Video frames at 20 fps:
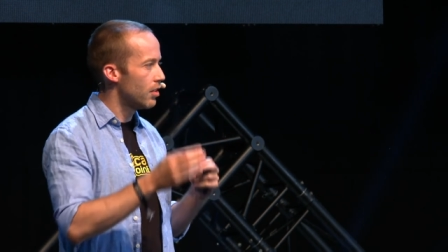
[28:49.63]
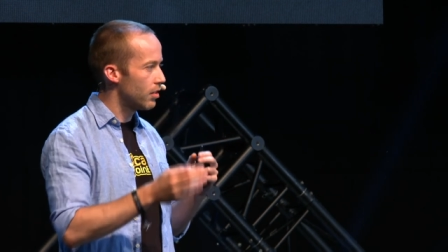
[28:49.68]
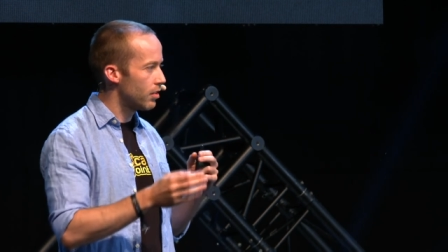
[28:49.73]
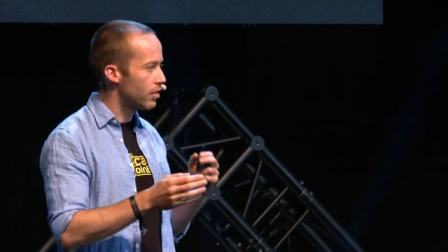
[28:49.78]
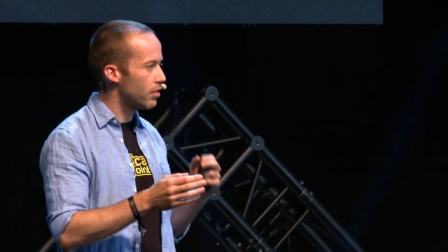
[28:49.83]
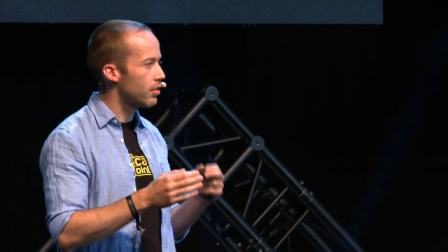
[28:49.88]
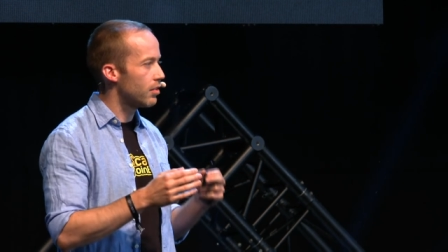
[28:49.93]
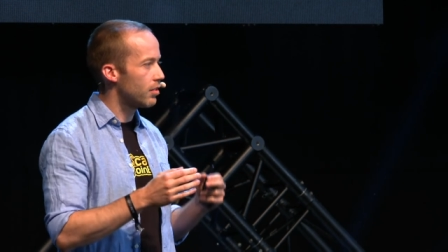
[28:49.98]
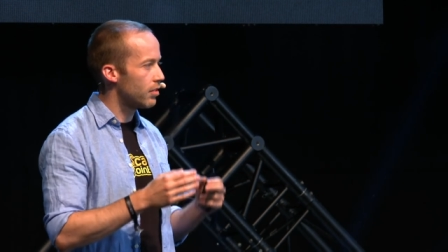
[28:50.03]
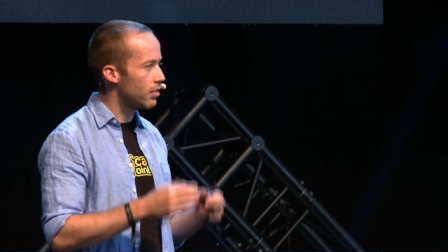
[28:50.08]

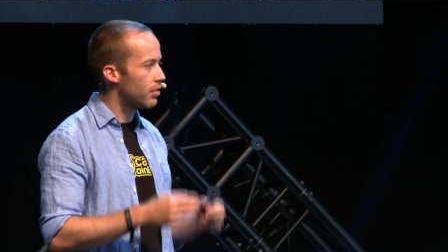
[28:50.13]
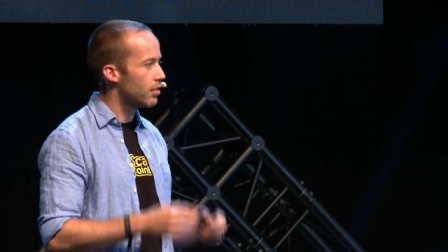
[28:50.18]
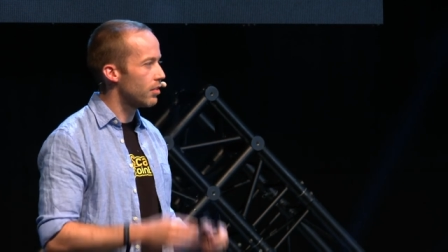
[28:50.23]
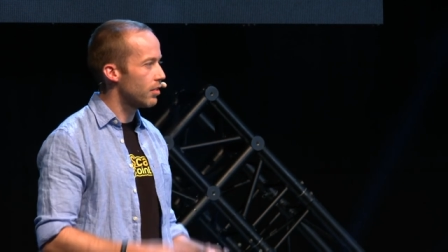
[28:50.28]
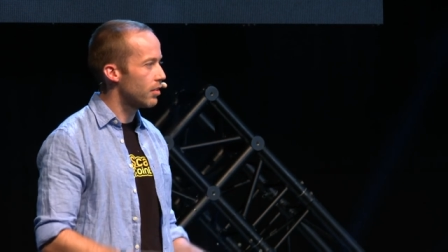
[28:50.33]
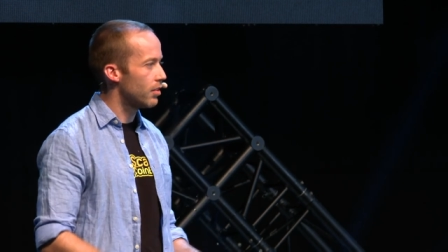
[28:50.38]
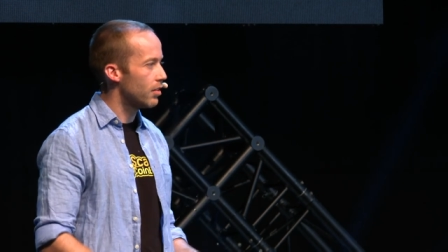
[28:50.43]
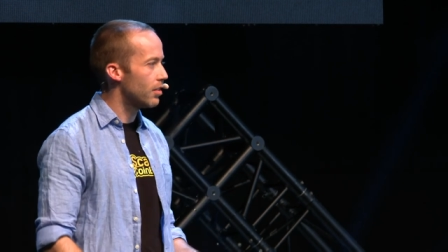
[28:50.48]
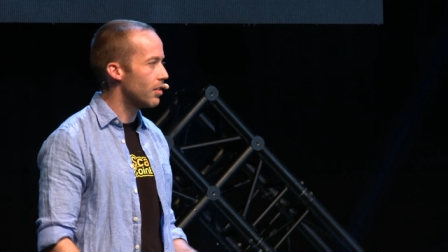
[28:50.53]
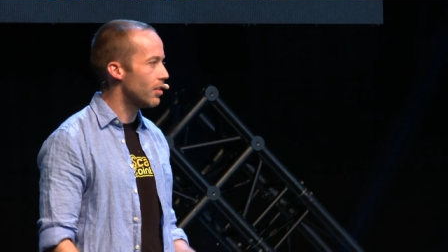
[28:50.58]
So
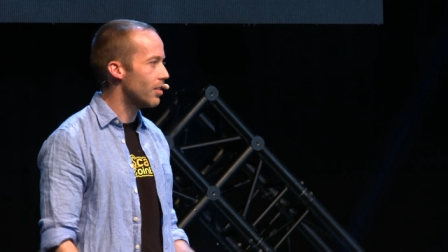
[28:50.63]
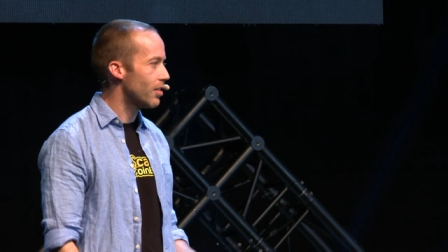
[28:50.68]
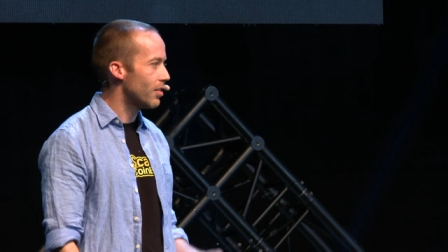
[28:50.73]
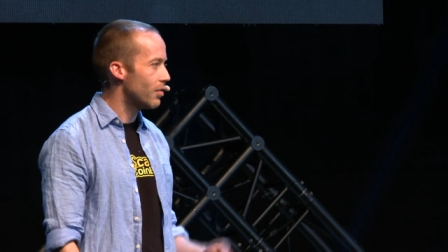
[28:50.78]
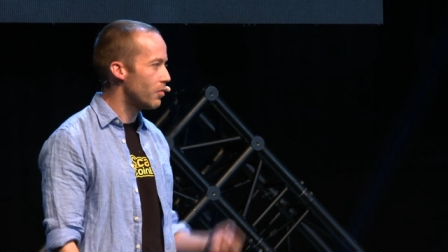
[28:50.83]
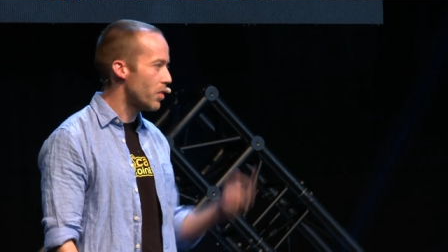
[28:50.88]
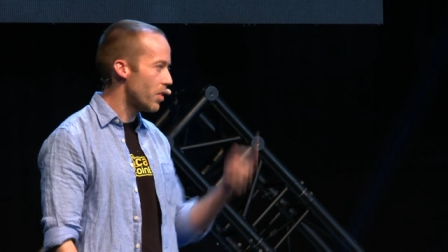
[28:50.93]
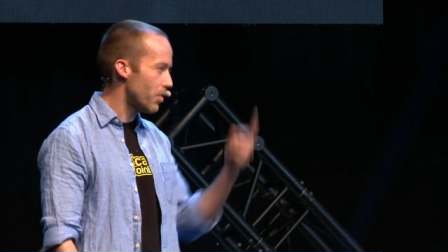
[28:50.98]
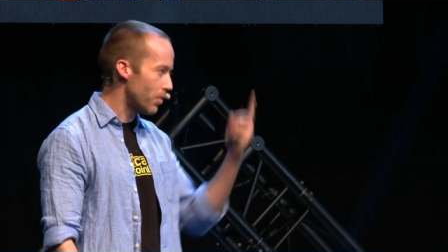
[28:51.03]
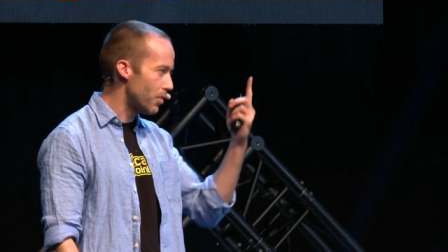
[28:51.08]

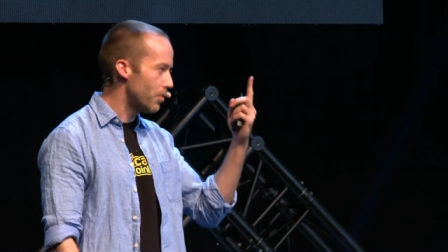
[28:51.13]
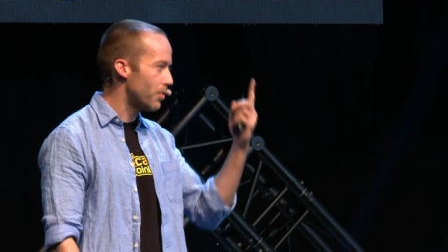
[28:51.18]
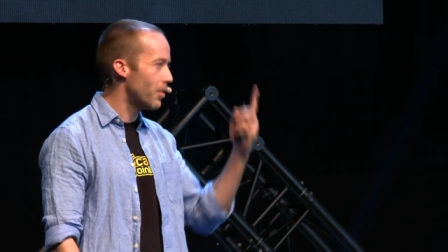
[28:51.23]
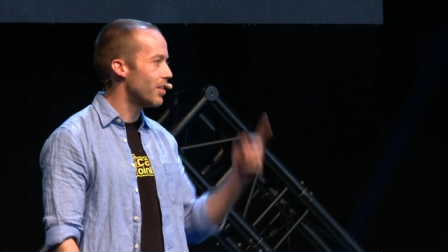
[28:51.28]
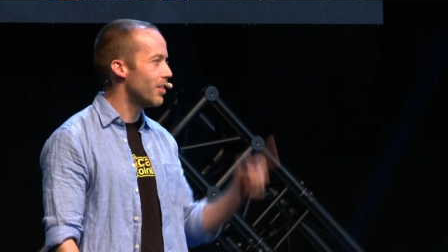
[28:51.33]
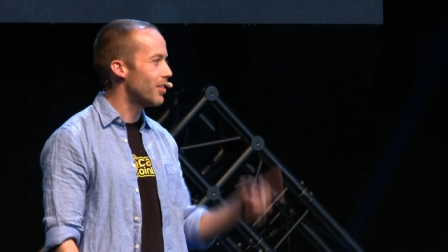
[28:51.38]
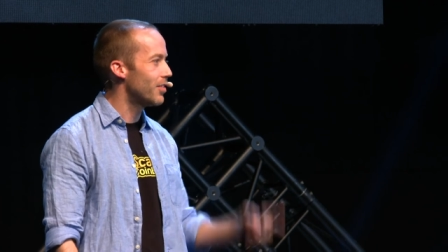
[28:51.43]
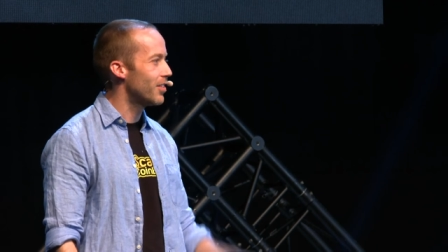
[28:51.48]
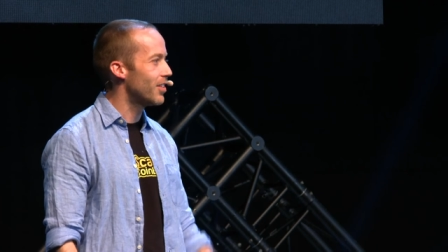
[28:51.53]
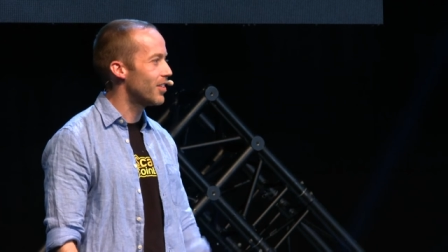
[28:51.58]
we have to
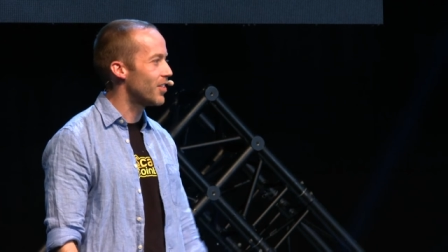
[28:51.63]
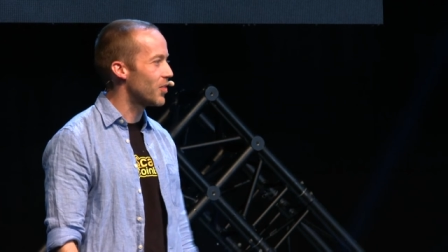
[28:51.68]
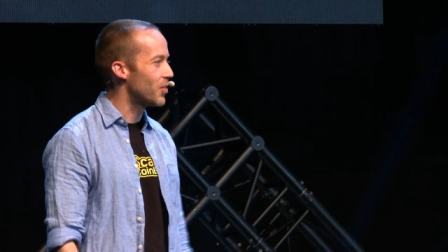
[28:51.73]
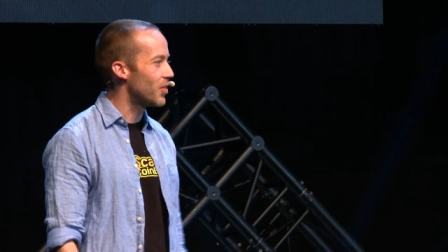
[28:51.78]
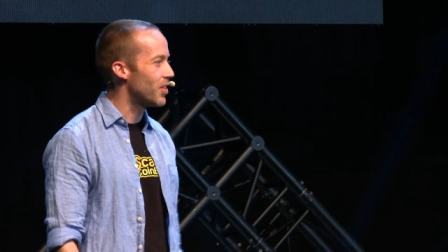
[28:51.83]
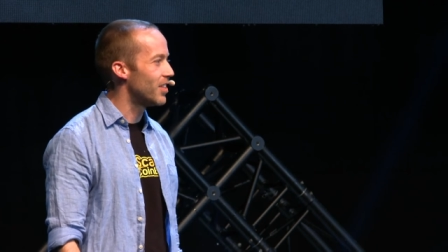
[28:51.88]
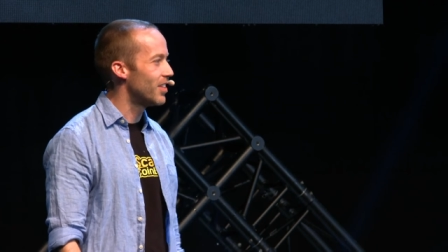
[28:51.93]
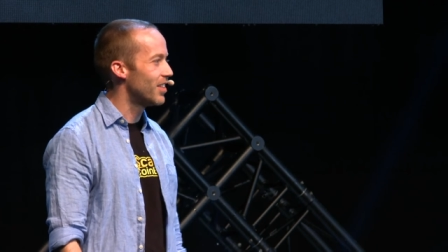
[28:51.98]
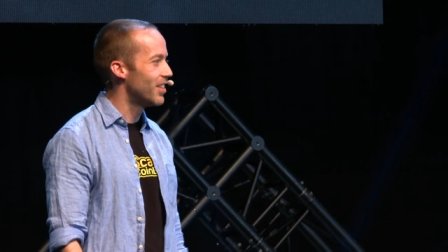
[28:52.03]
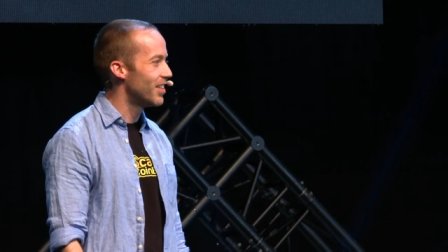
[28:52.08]
find the first one.